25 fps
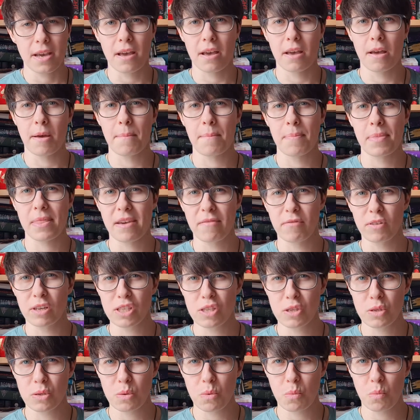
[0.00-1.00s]
there
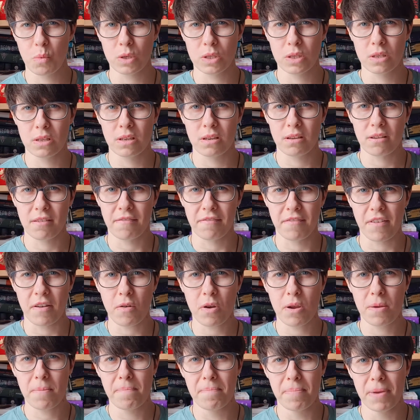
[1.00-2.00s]
was a
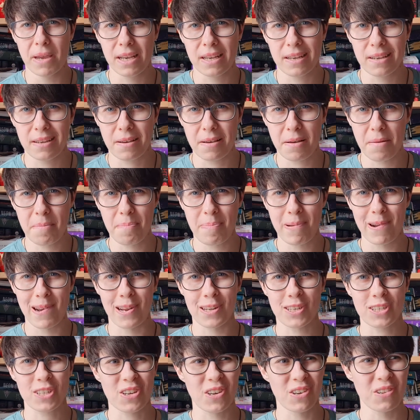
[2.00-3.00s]
very big
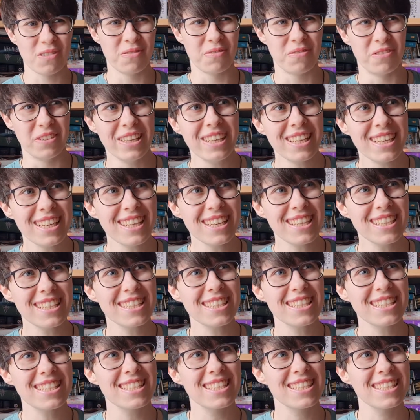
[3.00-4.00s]
plot
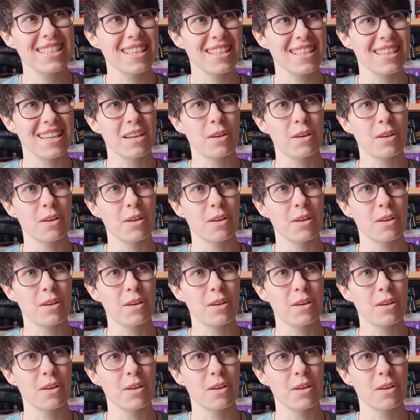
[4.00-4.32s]
convenience.